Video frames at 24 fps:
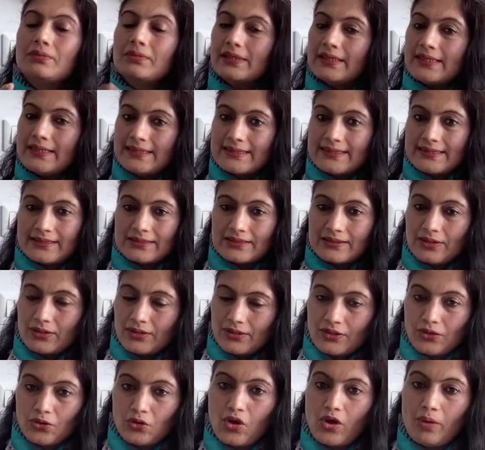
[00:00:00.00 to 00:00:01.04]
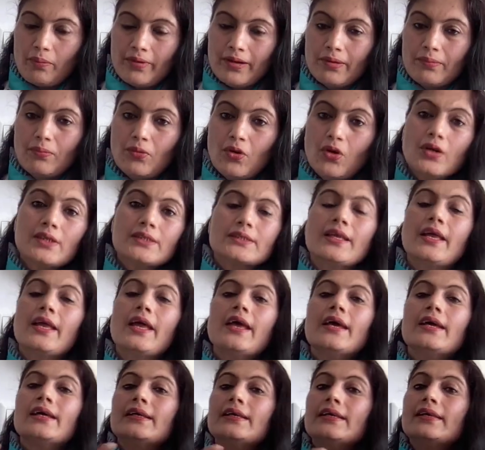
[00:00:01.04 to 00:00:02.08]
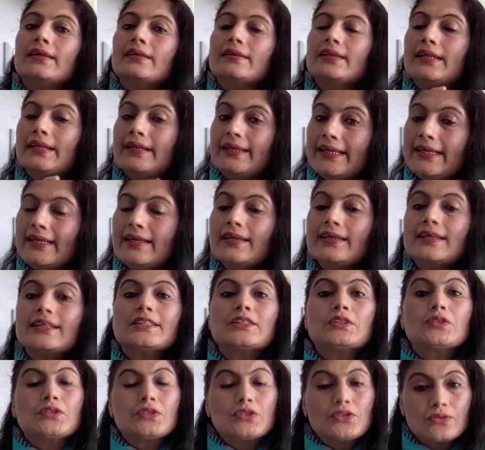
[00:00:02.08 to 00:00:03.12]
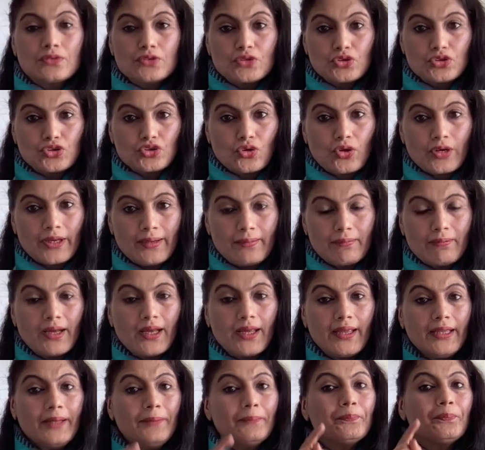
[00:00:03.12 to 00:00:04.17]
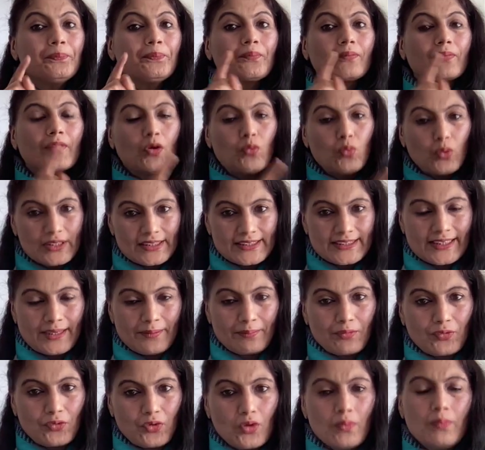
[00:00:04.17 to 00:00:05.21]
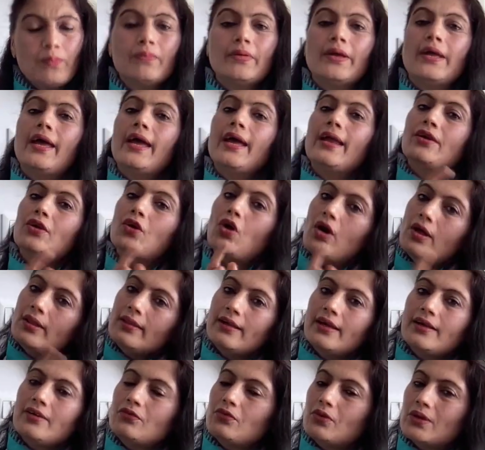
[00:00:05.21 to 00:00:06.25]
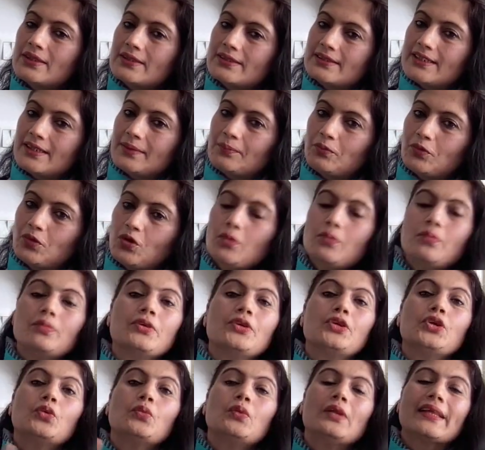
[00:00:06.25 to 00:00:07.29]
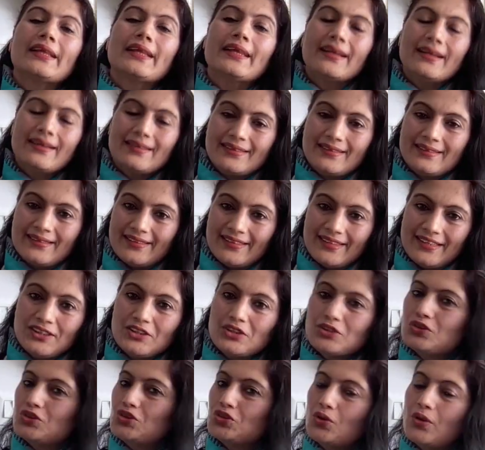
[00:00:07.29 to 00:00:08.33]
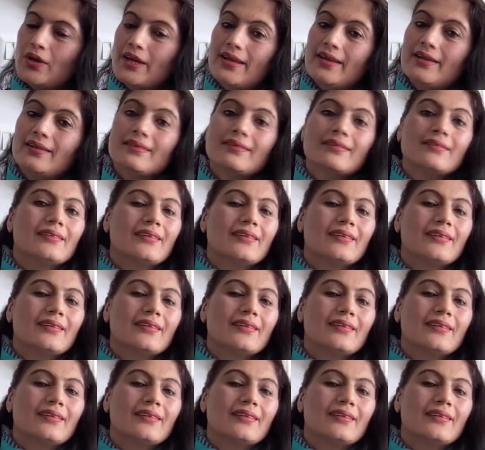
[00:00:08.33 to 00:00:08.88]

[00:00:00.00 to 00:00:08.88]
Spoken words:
is in the comment box. The link is to join my WhatsApp group. And on that WhatsApp group, you will get the link to join